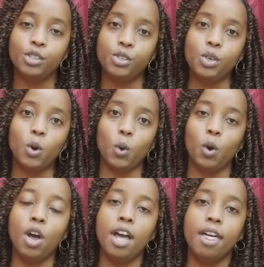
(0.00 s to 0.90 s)

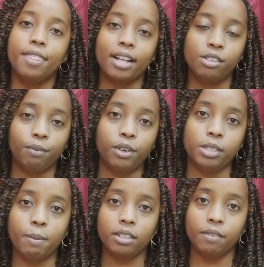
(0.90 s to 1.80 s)
So that's the
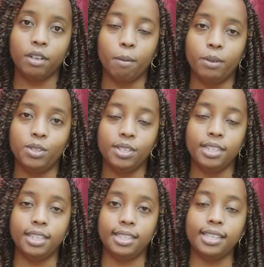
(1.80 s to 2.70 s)
first part of the
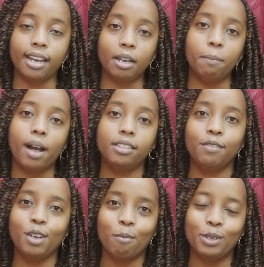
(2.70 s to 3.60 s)
opportunity. The second part
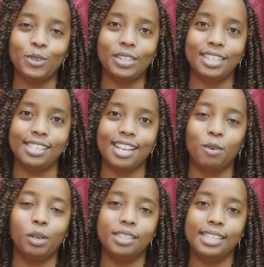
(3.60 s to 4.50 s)
of the opportunity is
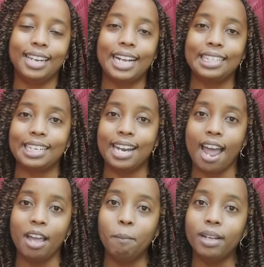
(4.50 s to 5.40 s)
that we'll select
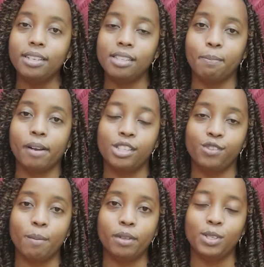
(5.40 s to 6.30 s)
9 participants
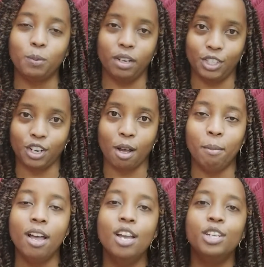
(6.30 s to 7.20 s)
from this workshop